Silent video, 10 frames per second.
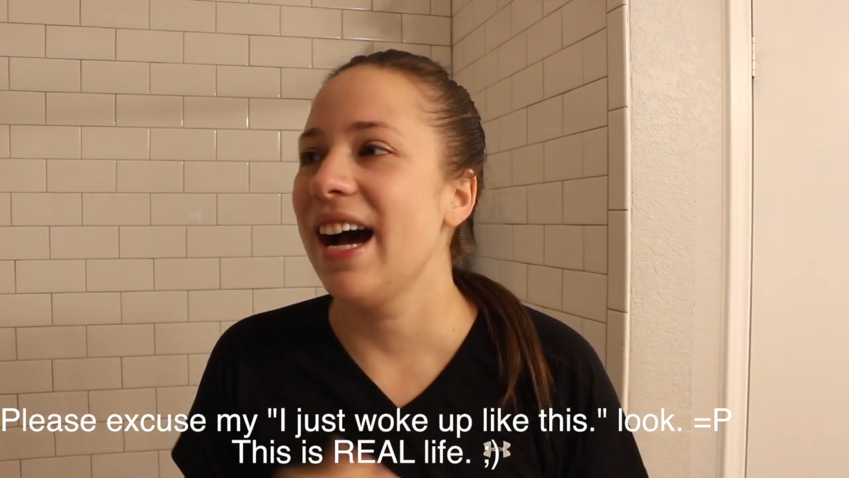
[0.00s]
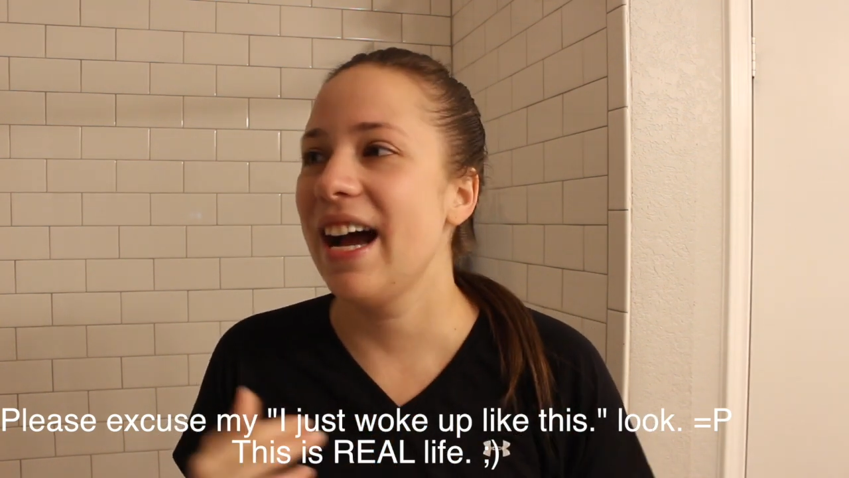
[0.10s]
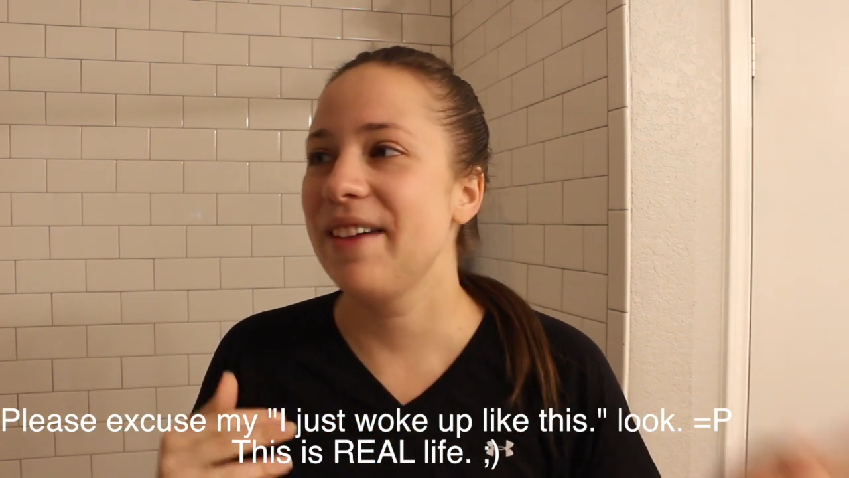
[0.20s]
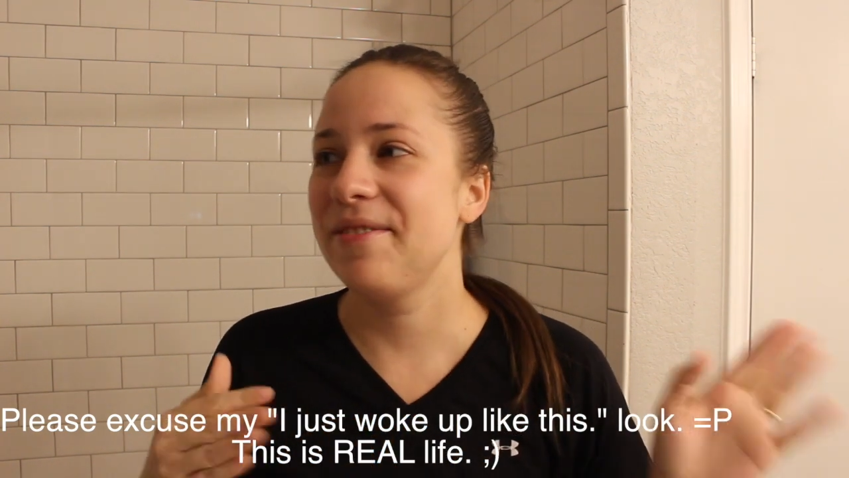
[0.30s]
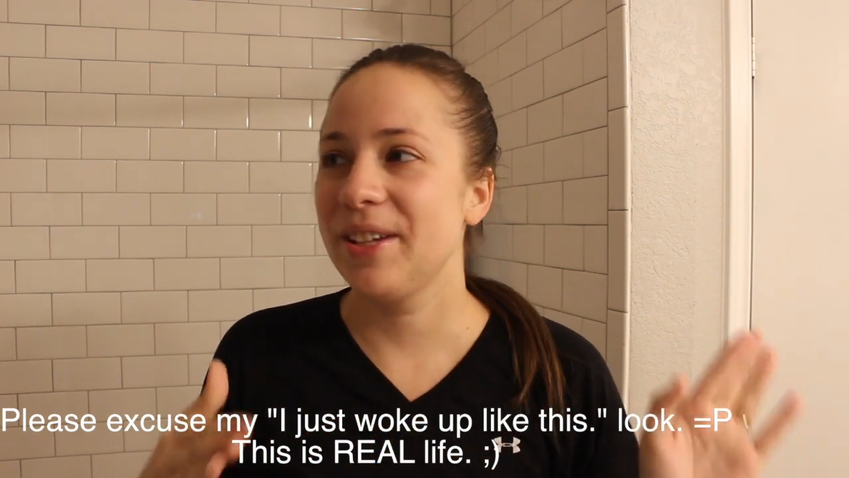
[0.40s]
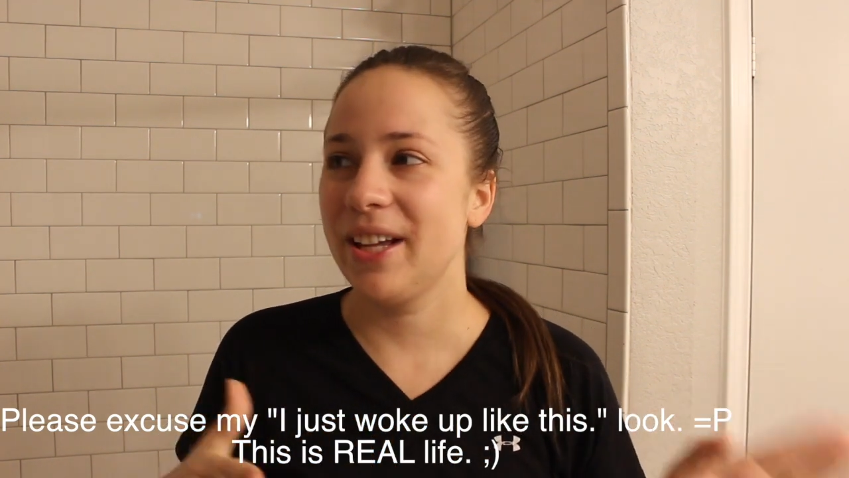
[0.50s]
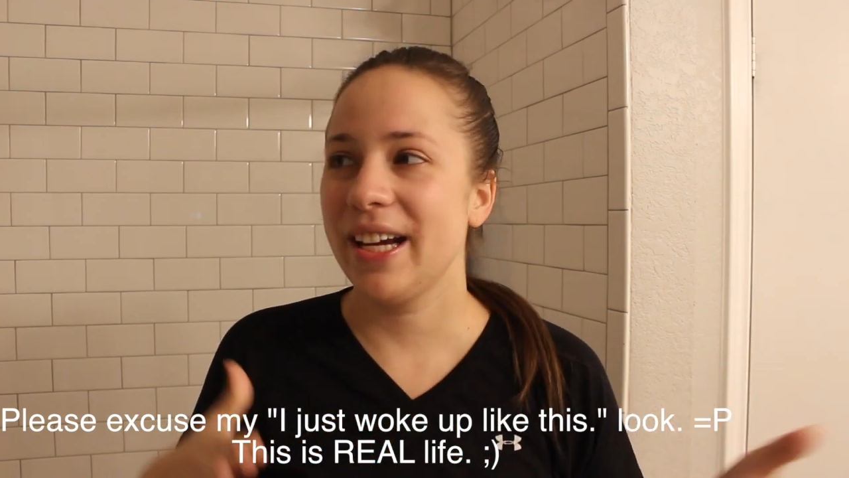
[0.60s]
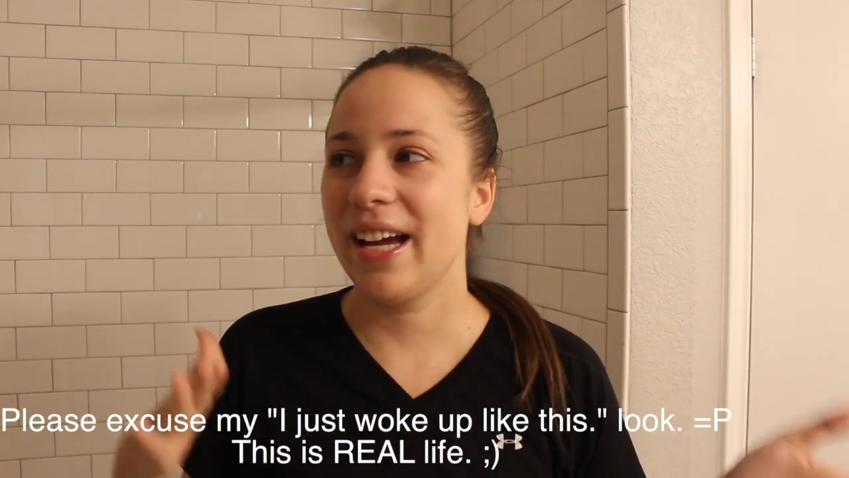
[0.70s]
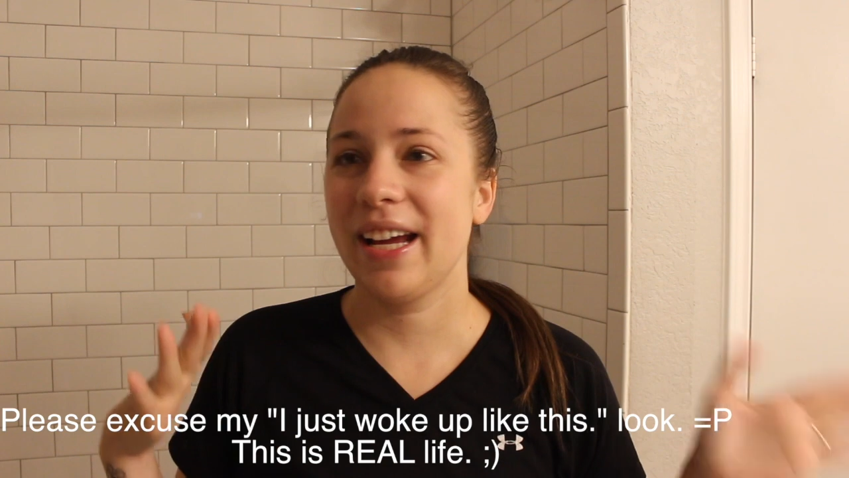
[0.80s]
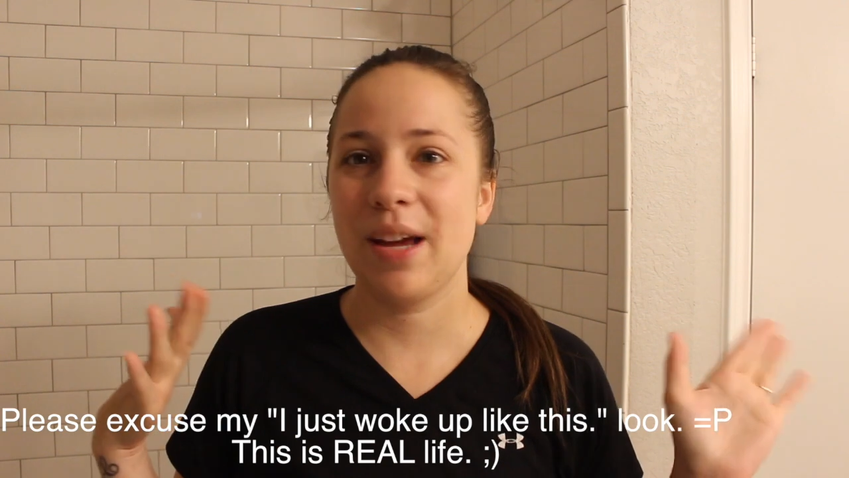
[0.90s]
I feel
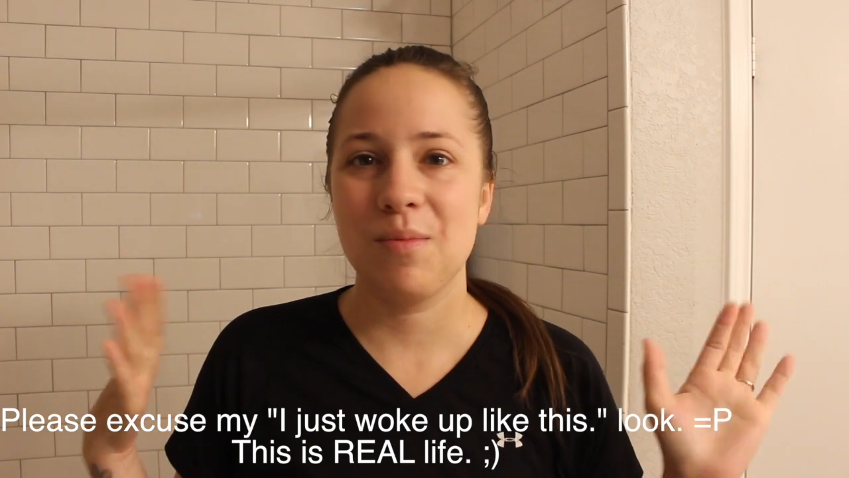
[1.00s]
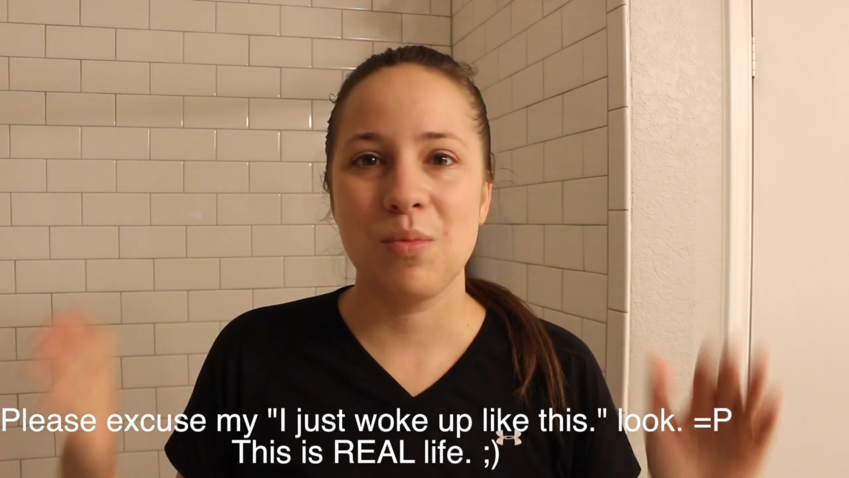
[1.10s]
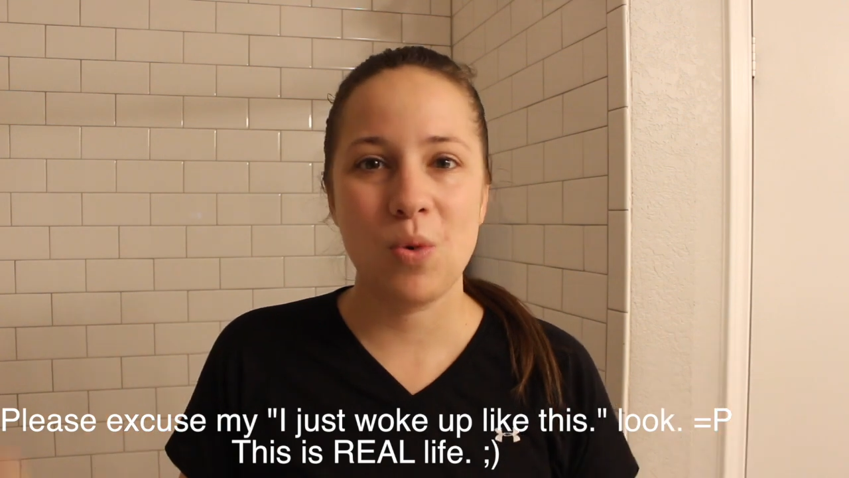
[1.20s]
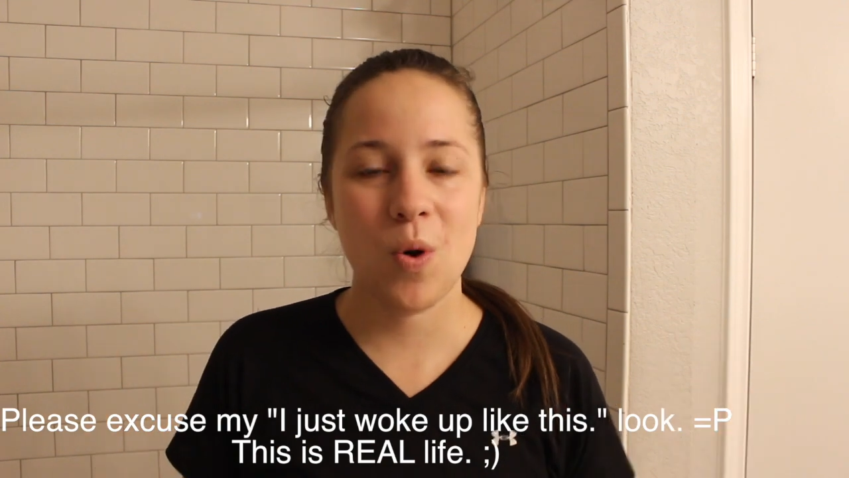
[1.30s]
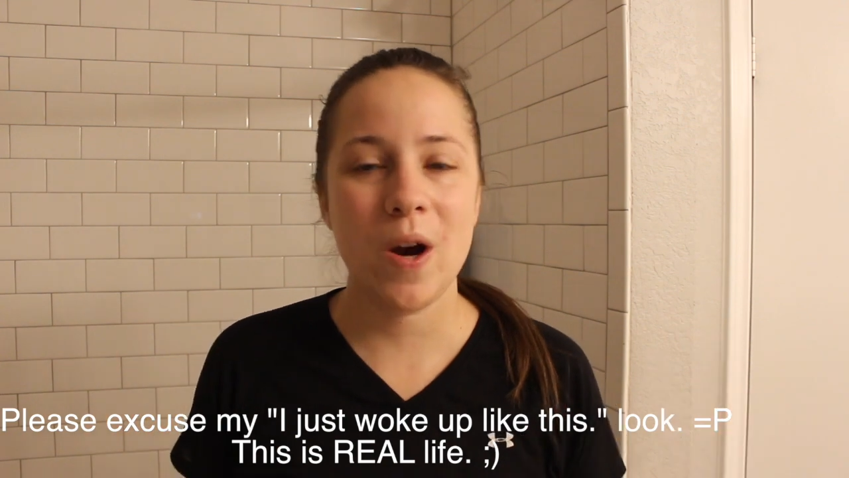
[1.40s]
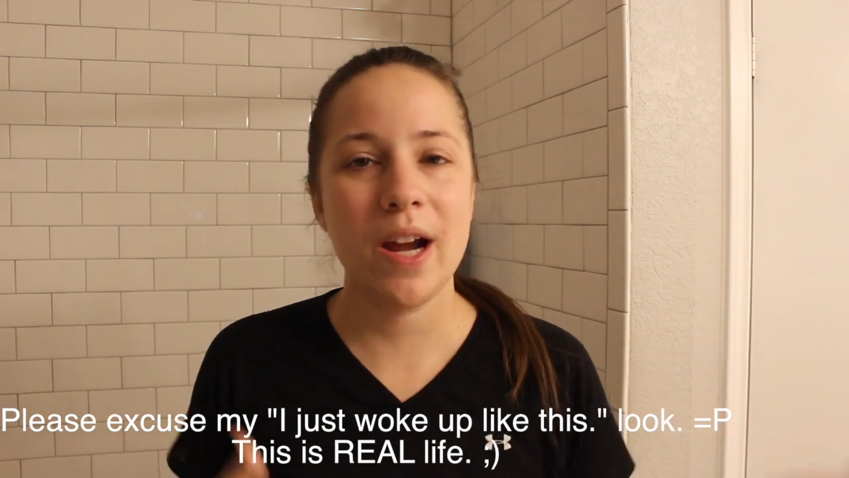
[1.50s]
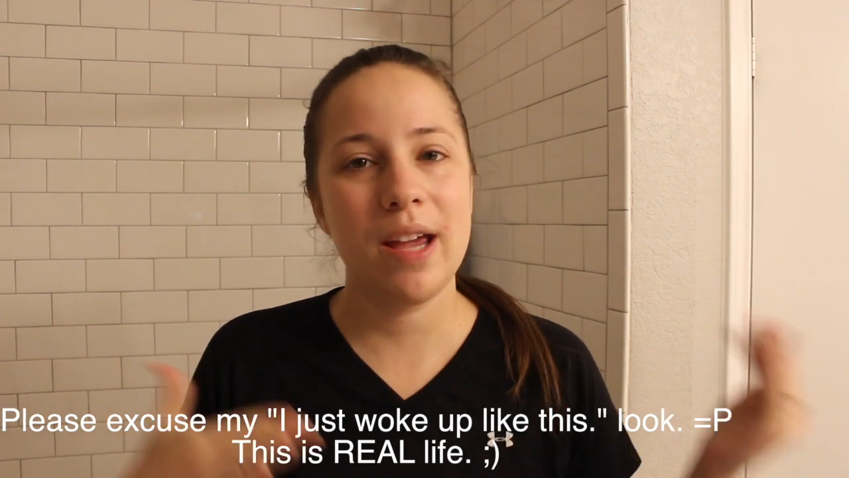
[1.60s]
like I get more